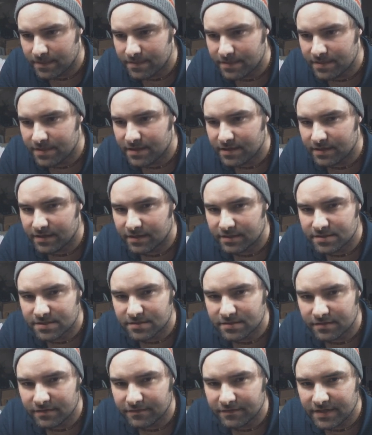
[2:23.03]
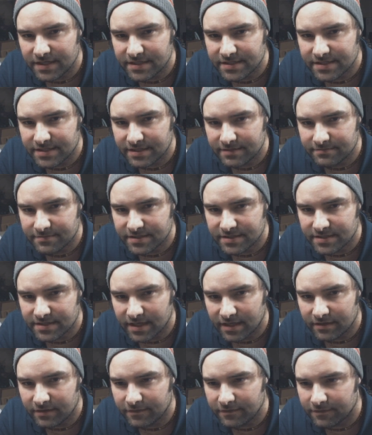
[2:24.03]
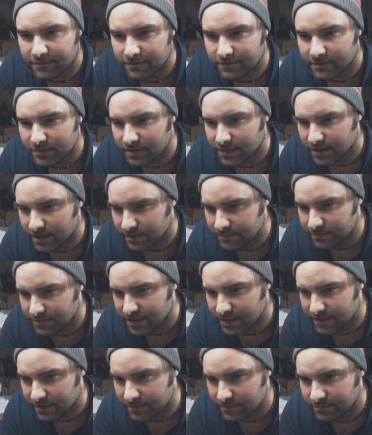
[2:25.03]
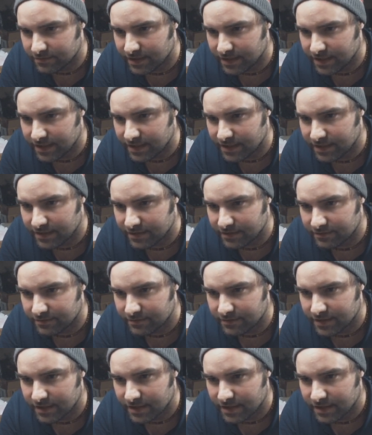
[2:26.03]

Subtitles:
The surveys themselves will come down right here,